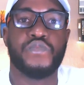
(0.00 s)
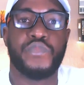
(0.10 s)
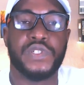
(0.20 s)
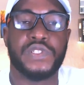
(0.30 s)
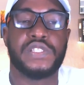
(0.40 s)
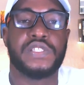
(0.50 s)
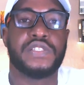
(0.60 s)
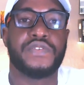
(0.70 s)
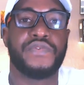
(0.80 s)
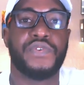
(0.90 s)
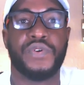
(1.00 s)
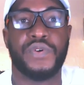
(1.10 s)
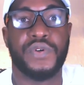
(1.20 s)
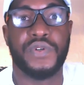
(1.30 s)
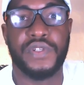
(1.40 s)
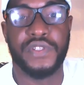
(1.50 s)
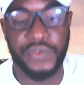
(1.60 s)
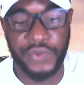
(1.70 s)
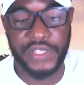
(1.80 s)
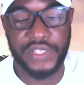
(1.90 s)
But for
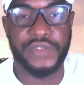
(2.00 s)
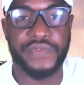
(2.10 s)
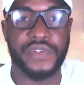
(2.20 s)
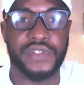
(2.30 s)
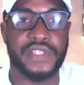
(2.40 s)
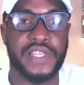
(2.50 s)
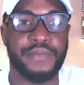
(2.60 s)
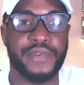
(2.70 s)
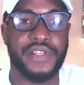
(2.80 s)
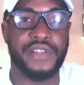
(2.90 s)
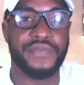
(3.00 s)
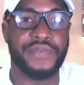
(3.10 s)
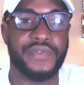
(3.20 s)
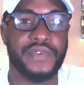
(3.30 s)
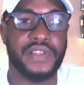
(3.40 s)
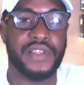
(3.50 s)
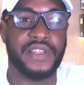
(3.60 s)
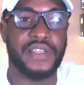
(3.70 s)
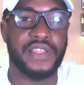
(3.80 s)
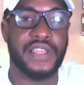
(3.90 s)
the rest of us, I believe
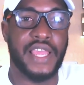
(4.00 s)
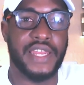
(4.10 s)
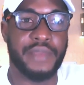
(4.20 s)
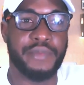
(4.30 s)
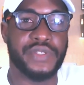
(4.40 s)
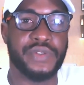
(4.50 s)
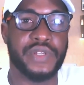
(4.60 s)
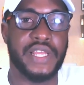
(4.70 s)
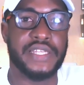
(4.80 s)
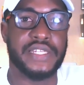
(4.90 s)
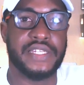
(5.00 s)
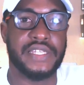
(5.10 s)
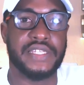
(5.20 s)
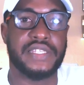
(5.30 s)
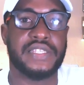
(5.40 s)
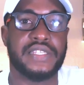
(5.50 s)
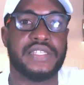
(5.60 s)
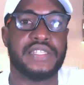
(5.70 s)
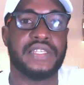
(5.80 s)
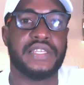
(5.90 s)
an episode like
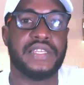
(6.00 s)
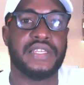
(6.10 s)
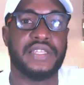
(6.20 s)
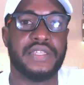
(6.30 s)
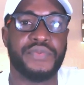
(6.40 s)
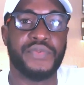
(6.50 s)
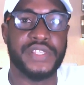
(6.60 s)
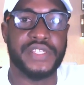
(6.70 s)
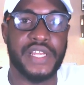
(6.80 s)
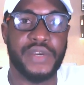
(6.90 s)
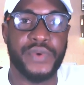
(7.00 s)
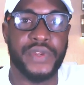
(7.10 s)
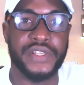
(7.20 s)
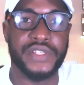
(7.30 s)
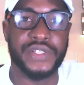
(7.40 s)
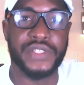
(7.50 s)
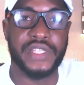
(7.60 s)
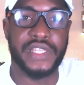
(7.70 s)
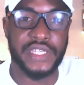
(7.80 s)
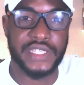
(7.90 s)
this, raising awareness on
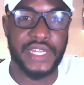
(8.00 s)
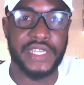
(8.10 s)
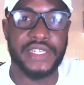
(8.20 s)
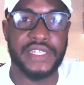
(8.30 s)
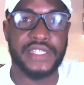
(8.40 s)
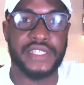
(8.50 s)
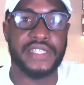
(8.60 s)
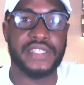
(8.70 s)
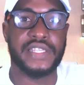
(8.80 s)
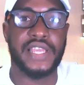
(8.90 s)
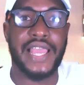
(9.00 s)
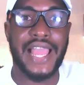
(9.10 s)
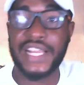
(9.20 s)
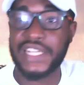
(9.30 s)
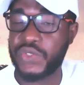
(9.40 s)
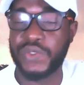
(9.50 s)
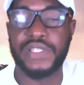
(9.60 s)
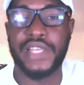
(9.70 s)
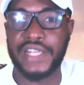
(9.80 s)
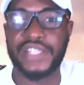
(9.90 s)
things like this is
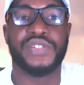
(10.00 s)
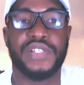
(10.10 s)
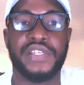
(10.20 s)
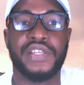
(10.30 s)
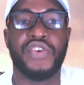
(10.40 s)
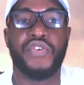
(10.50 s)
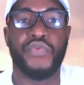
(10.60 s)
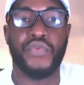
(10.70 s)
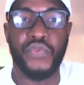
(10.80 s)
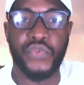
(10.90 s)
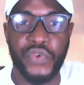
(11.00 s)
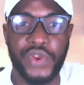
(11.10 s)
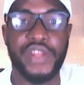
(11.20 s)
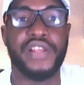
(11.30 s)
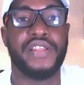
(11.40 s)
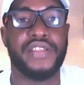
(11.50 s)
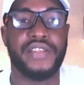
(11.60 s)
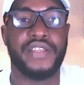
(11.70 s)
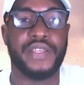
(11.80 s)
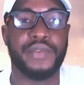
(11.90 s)
actually
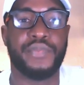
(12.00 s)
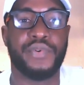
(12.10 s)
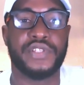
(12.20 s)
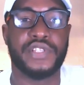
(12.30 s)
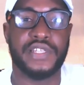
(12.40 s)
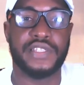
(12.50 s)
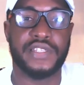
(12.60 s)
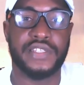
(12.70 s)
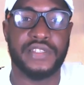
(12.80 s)
really important.